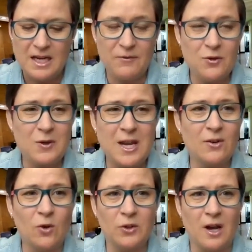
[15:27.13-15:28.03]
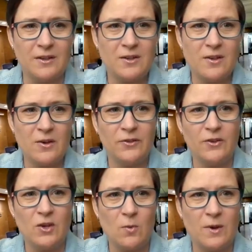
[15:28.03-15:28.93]
if you can hold on to
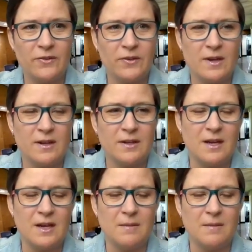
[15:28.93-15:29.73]
those, you know, once the